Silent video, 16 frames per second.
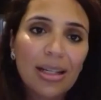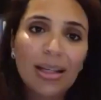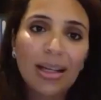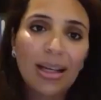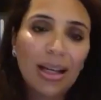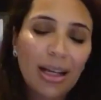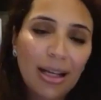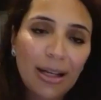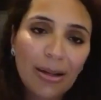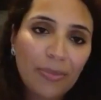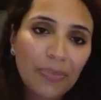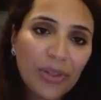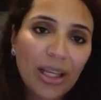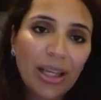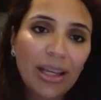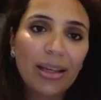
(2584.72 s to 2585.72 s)

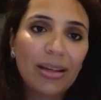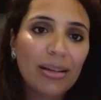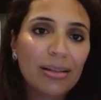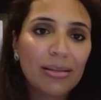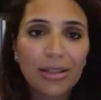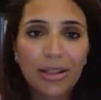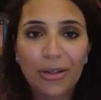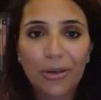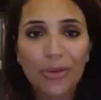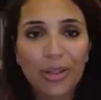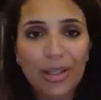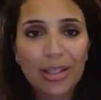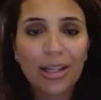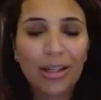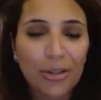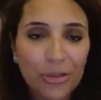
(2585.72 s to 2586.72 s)
in
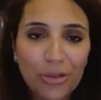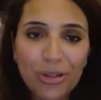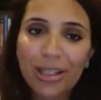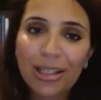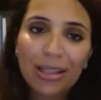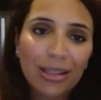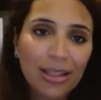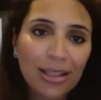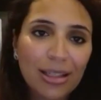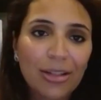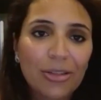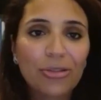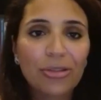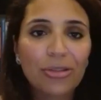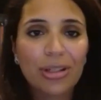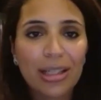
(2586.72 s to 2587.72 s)
this country and this
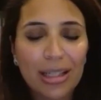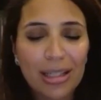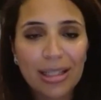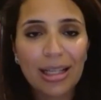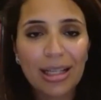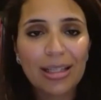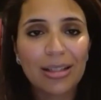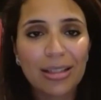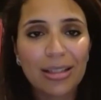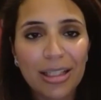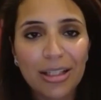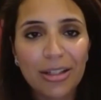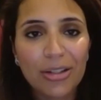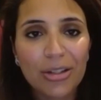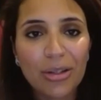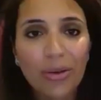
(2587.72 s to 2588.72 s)
country and settled
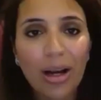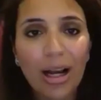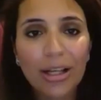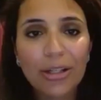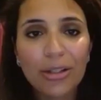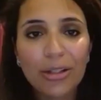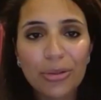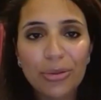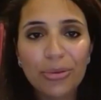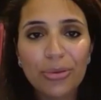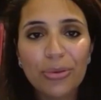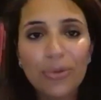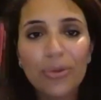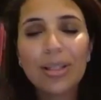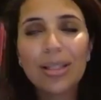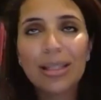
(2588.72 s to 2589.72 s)
here. So I
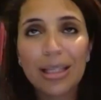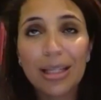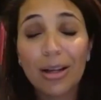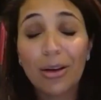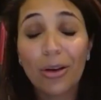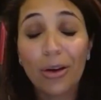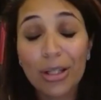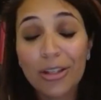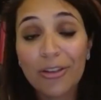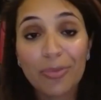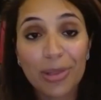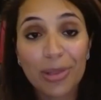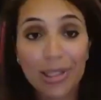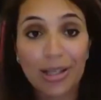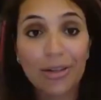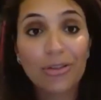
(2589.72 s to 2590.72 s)
do see a lot of
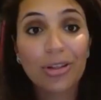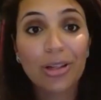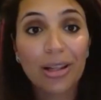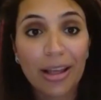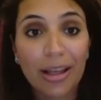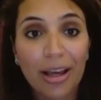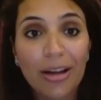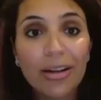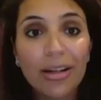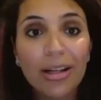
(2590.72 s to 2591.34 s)
potential there,